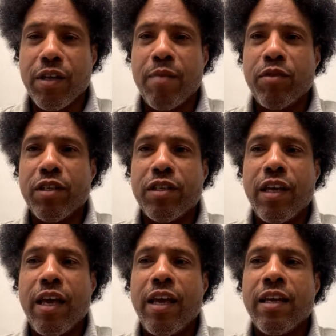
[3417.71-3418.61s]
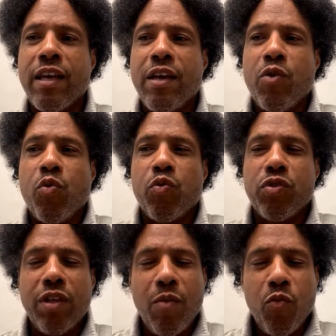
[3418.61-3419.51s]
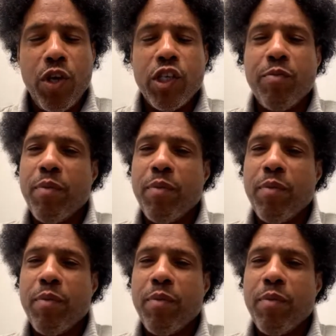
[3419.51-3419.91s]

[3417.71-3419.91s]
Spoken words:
I'm just saying something we should be